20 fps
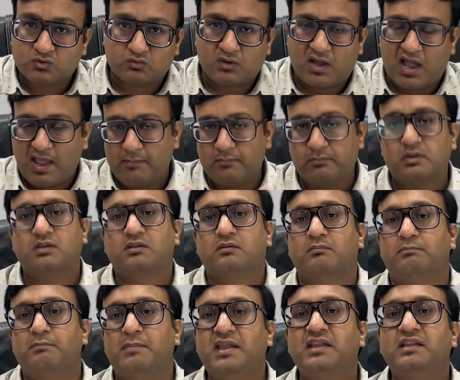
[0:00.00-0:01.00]
So I'm
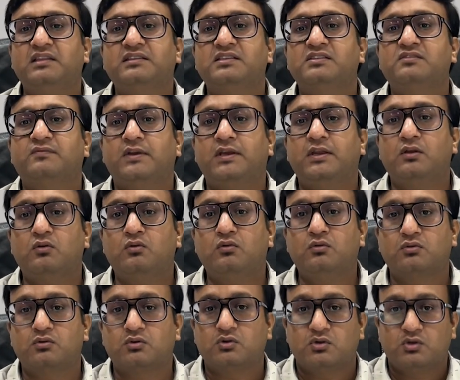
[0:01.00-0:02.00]
making this
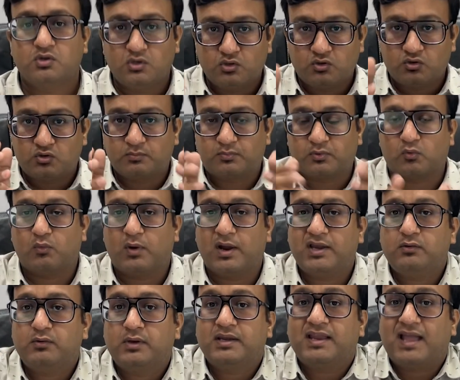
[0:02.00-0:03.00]
video to
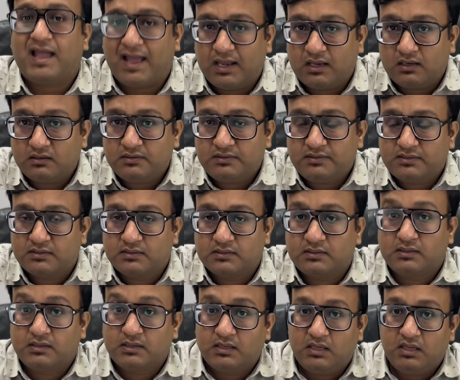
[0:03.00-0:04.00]
provide you an alert
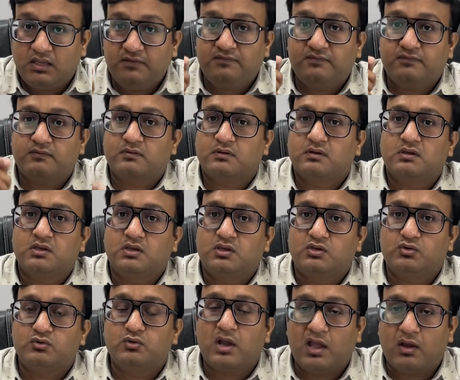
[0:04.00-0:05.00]
if
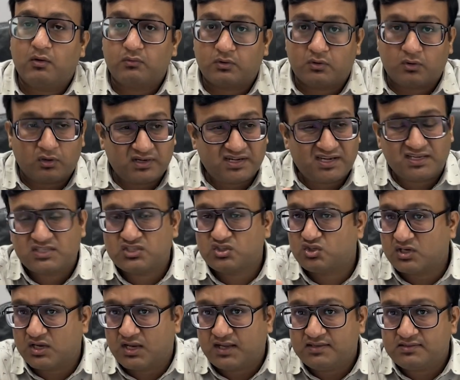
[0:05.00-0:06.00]
you have not get a
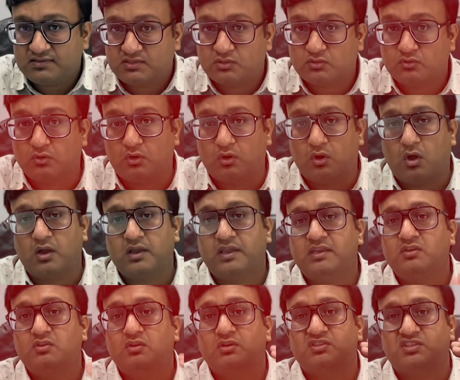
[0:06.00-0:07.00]
chance to
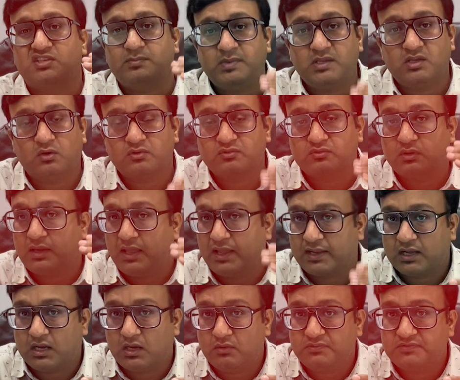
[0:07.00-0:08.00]
log in your GP console
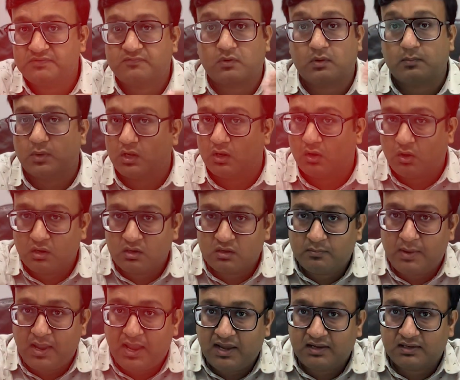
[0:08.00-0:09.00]
accounts from a
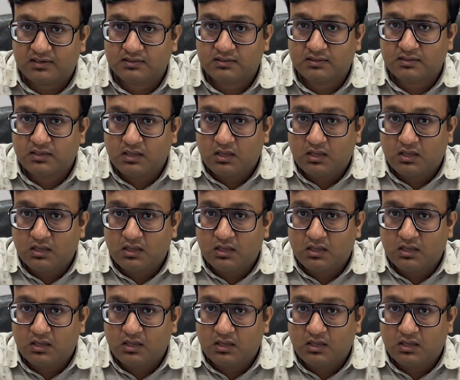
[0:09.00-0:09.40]
long back